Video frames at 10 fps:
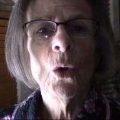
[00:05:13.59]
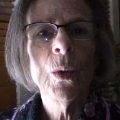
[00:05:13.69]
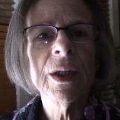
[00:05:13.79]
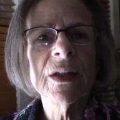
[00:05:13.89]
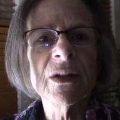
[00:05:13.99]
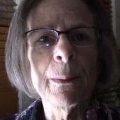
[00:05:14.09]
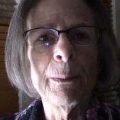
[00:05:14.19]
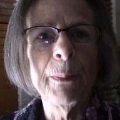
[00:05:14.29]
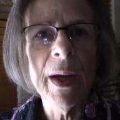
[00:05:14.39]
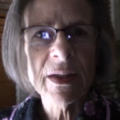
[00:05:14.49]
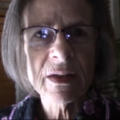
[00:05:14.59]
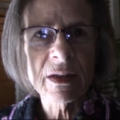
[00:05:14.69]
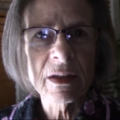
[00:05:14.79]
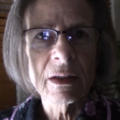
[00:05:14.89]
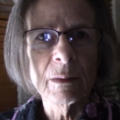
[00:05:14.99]
What is the
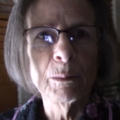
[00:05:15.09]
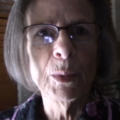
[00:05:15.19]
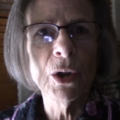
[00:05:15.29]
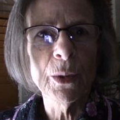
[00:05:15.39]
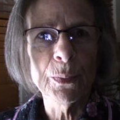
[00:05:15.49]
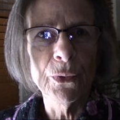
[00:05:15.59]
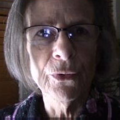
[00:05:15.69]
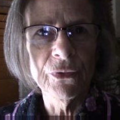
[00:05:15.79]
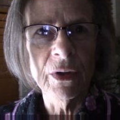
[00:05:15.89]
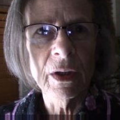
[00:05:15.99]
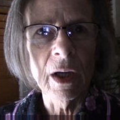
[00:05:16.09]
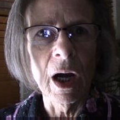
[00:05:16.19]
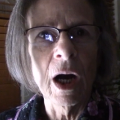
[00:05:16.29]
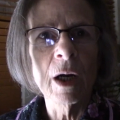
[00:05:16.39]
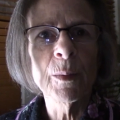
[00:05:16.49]
best bulletproofing,
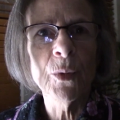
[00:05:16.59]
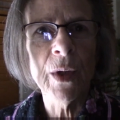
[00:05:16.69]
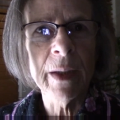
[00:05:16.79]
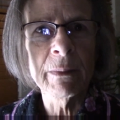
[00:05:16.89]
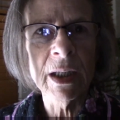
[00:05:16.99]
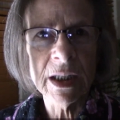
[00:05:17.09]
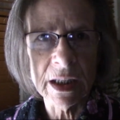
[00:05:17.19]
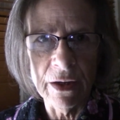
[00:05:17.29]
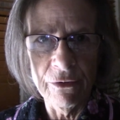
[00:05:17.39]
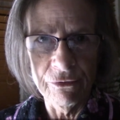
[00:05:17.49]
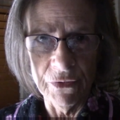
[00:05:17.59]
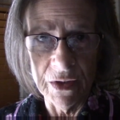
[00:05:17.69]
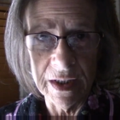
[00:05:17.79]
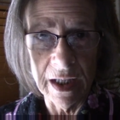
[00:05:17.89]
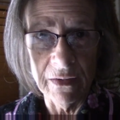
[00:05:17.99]
armoring myself for the
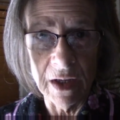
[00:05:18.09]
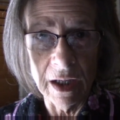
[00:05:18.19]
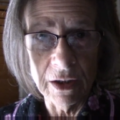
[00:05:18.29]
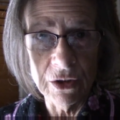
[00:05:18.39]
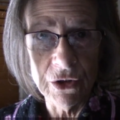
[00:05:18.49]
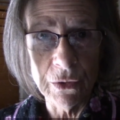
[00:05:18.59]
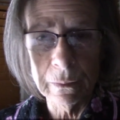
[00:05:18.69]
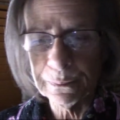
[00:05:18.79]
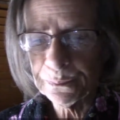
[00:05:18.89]
day that I can do?